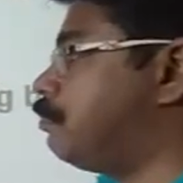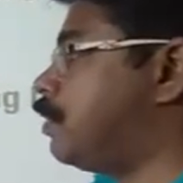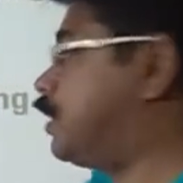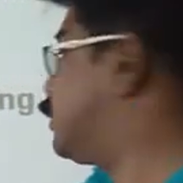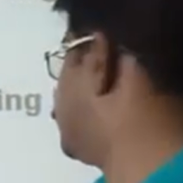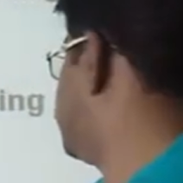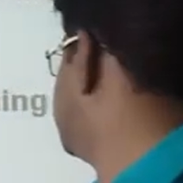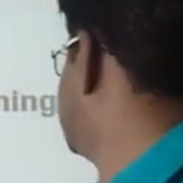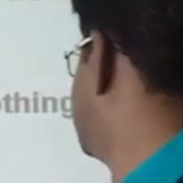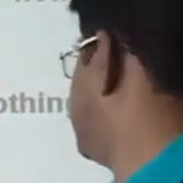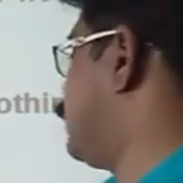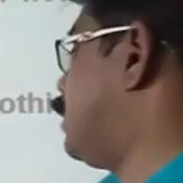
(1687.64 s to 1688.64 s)
but
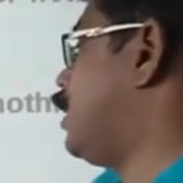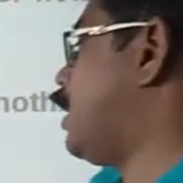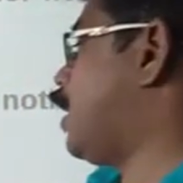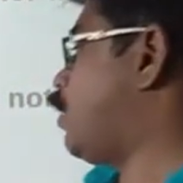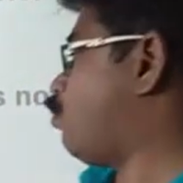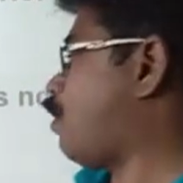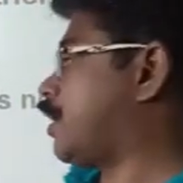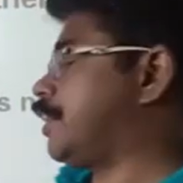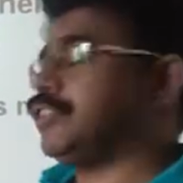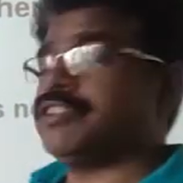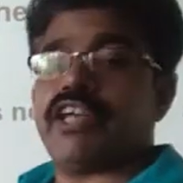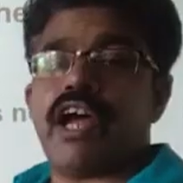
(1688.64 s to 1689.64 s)
a
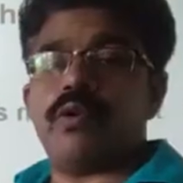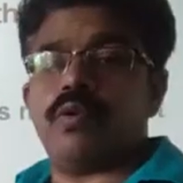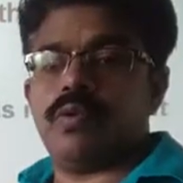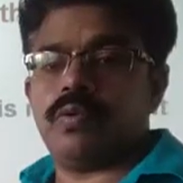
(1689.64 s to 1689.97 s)
walking shadow.